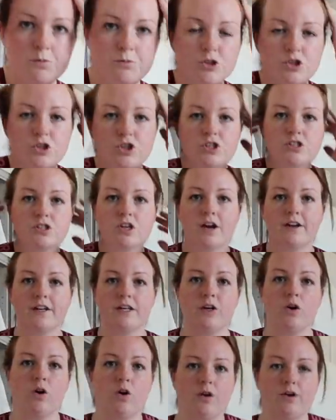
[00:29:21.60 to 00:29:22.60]
I'm just
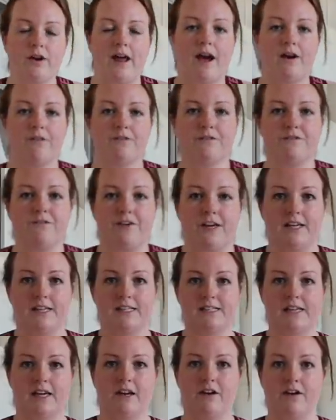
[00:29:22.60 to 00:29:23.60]
deciding on
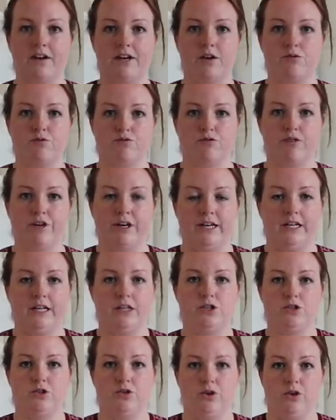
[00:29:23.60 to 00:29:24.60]
outfits and I
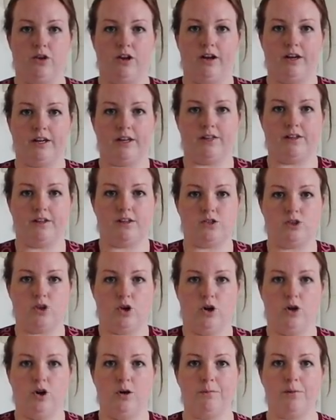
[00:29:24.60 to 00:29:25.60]
really do not like this
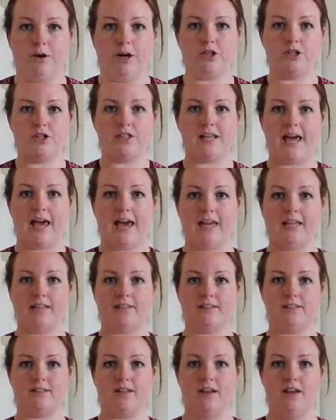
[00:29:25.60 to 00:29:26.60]
top. I just
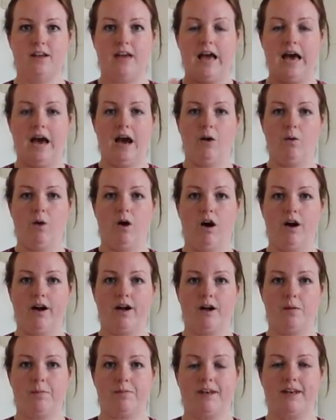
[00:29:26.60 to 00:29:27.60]
hate how
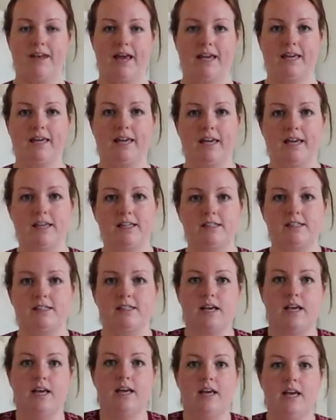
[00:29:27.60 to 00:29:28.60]
high up the neck
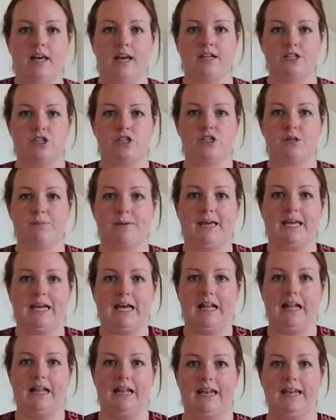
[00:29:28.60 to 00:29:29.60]
is. And it's just a bit
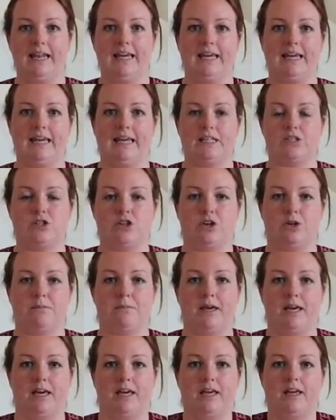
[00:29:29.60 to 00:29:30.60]
clingy to
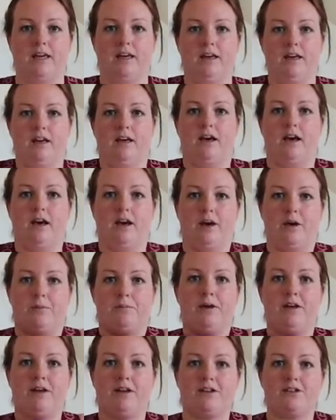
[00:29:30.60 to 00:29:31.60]
me.
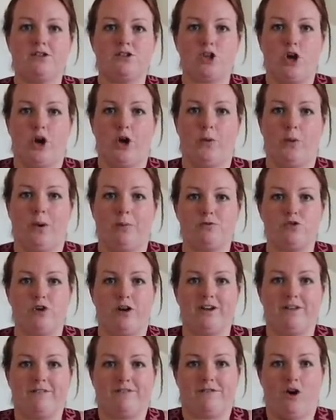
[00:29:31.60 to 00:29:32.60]
Um, so I'm
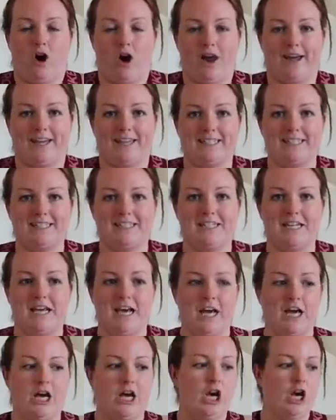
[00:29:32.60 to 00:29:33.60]
trying to find
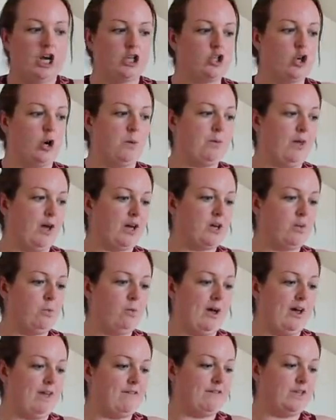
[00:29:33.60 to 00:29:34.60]
a top that I
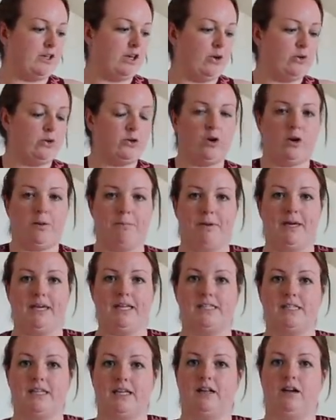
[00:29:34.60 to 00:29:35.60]
can wear for yoga and
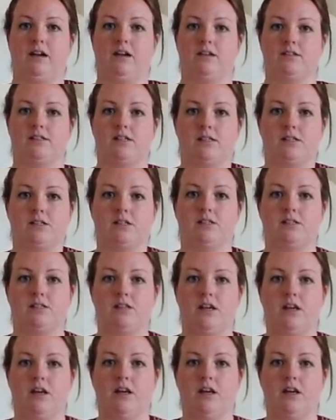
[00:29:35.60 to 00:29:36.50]
PT classes because